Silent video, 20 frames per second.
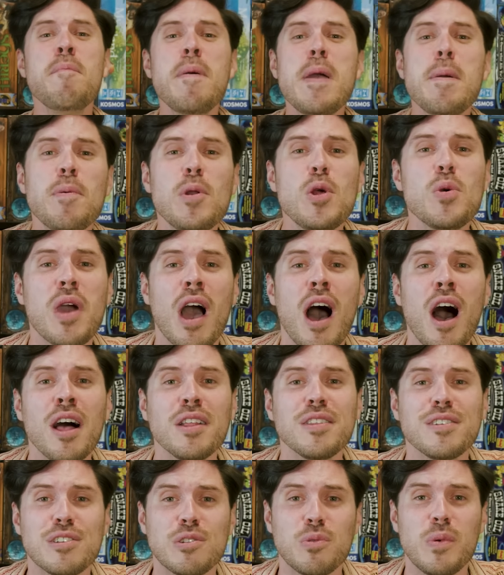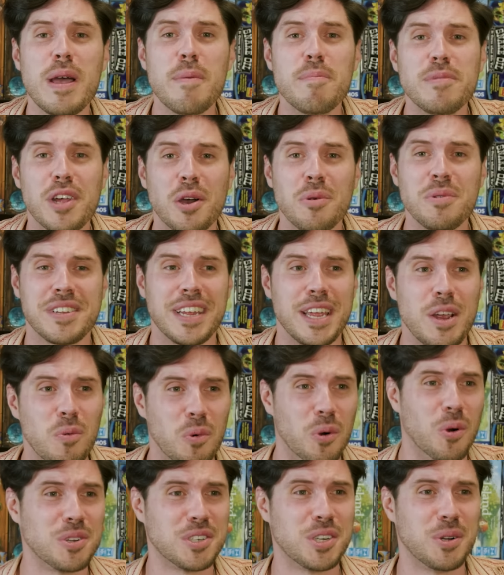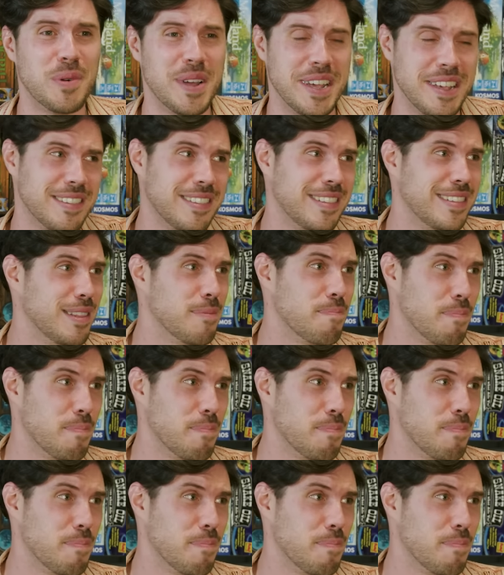Even people who can't swim don't take water wings to the